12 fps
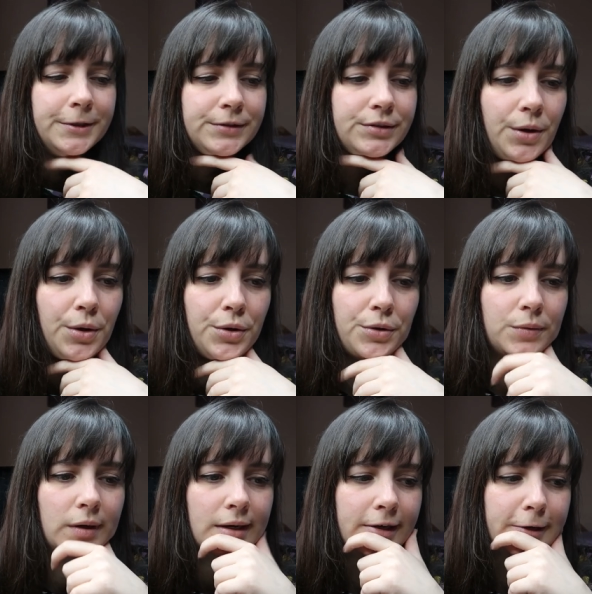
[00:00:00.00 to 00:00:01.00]

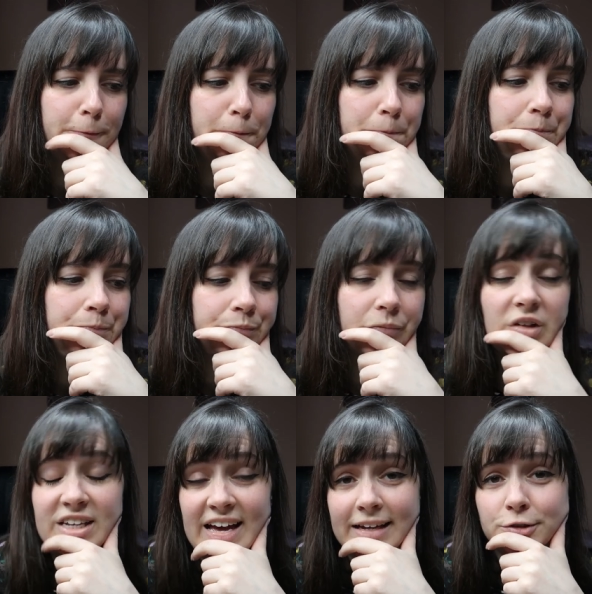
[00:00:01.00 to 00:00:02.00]
so um,
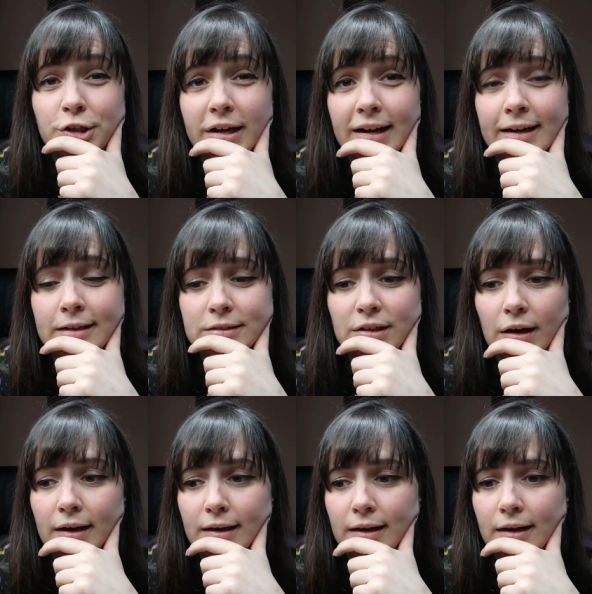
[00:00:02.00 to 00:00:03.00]
yeah check it
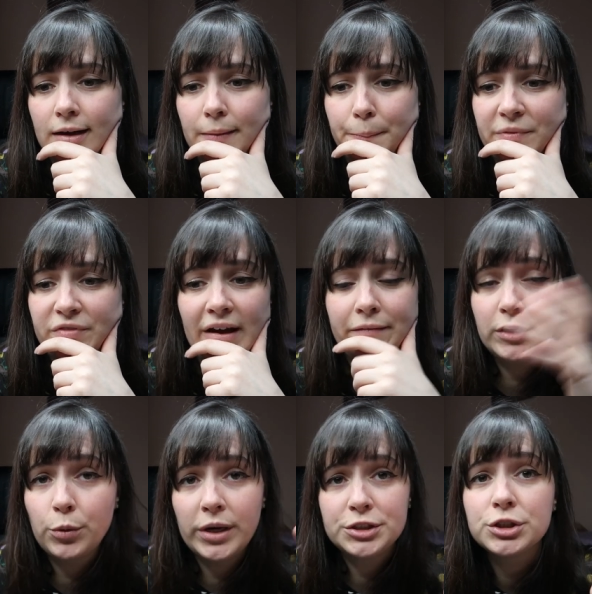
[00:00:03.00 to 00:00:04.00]
out um, if you have
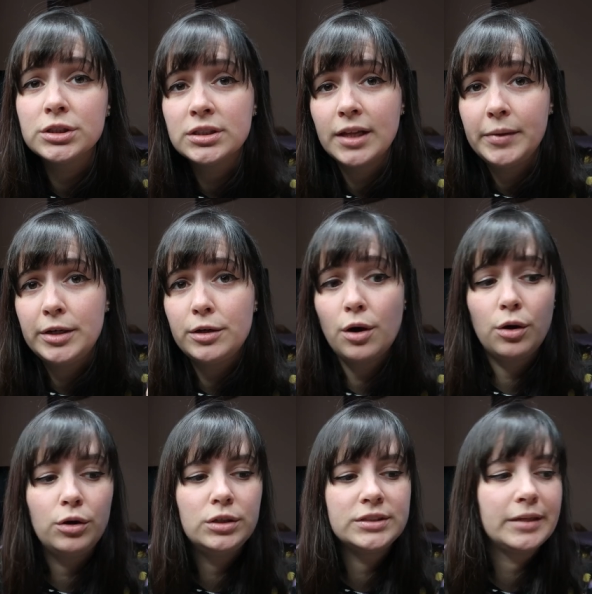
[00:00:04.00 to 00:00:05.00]
any questions let me
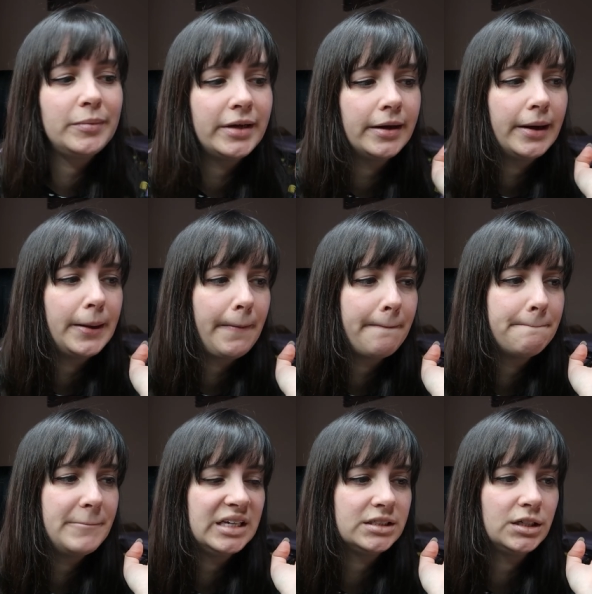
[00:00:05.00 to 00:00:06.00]
know send me a
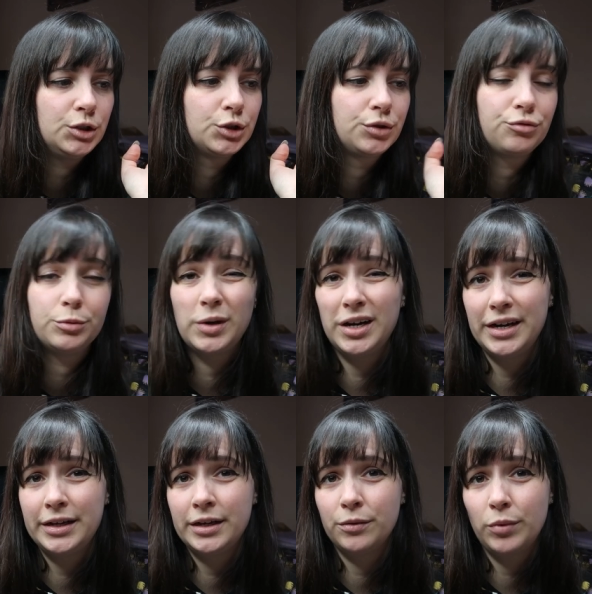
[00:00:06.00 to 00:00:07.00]
message through
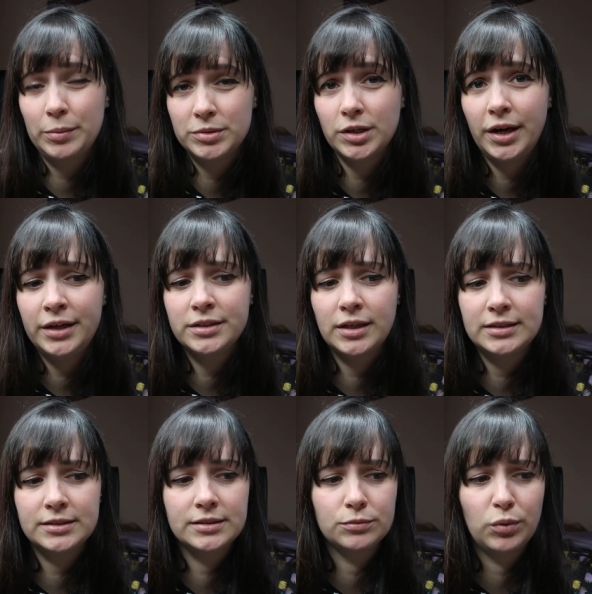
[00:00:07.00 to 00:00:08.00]
my website
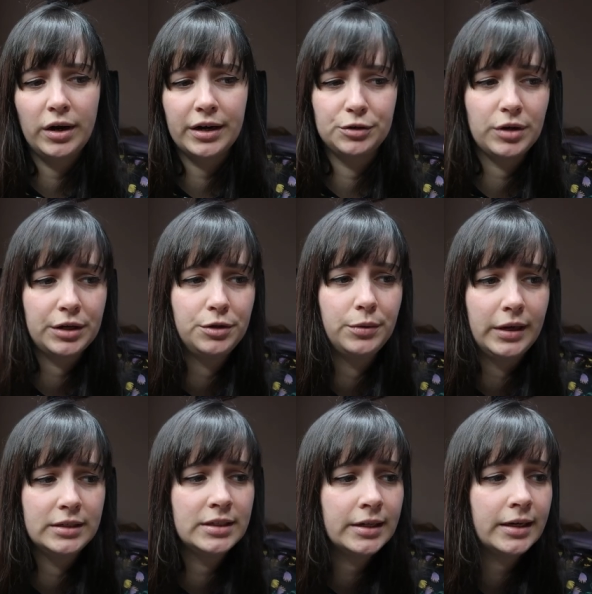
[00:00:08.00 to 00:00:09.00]
that's where I can track you
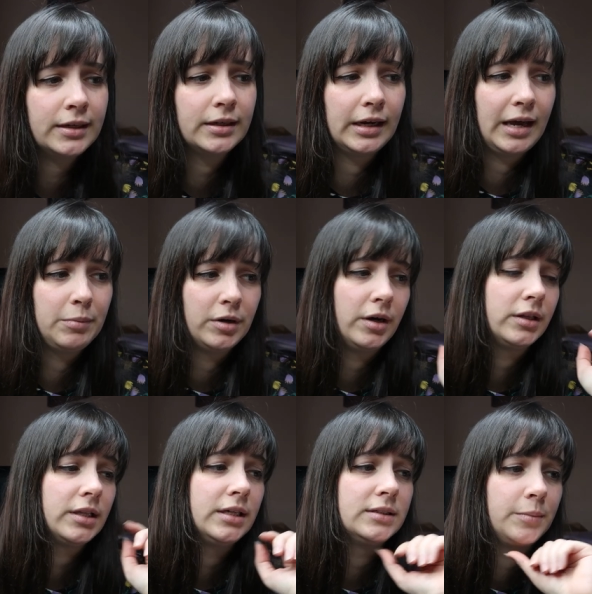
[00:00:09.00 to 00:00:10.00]
easier and keep an eye
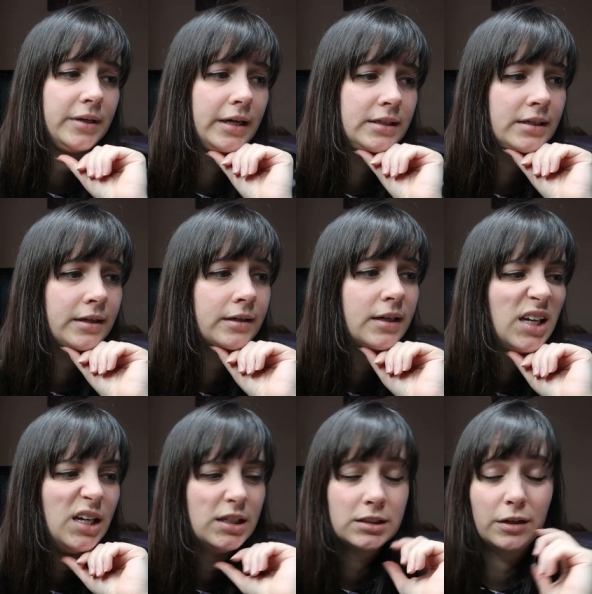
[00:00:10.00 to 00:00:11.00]
on things a bit easier
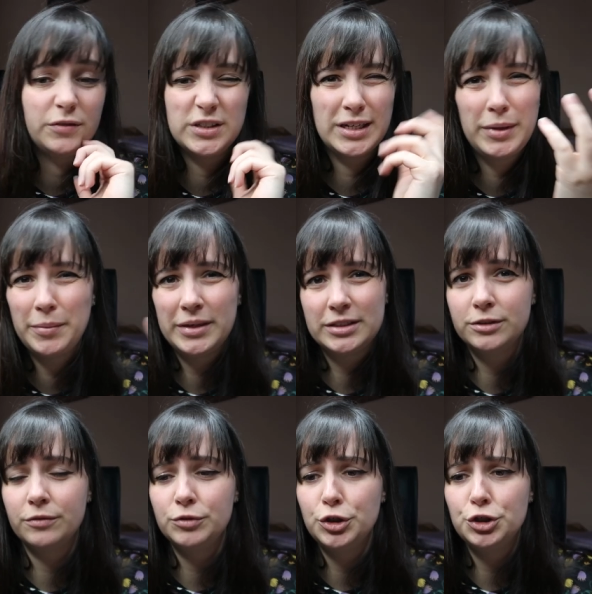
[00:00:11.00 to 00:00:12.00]
so if you send me a
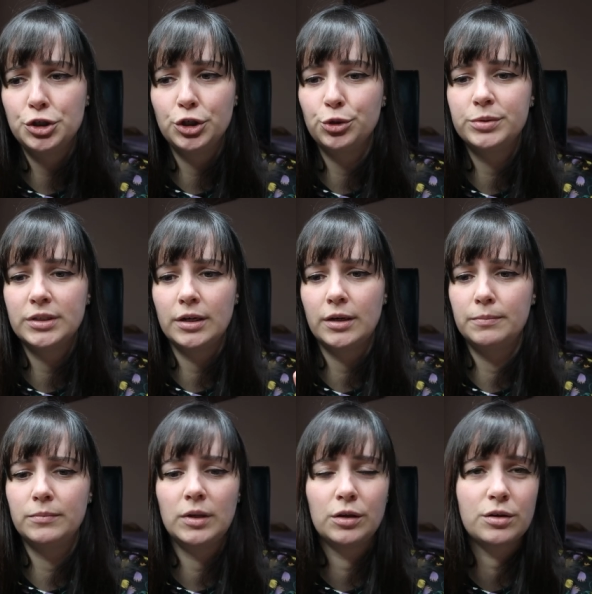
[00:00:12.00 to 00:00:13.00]
message on YouTube
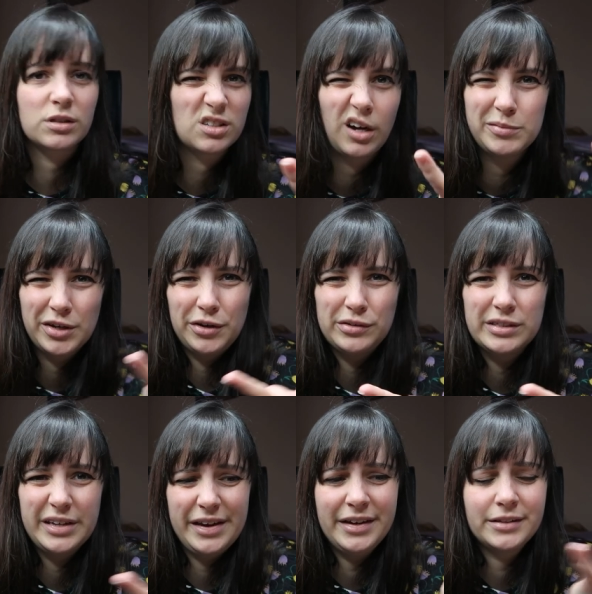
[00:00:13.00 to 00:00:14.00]
um, a lot of the times I don't
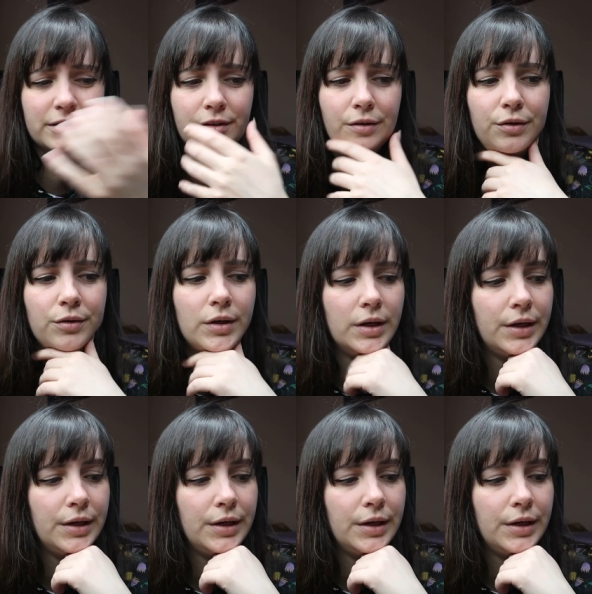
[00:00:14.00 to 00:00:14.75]
see it so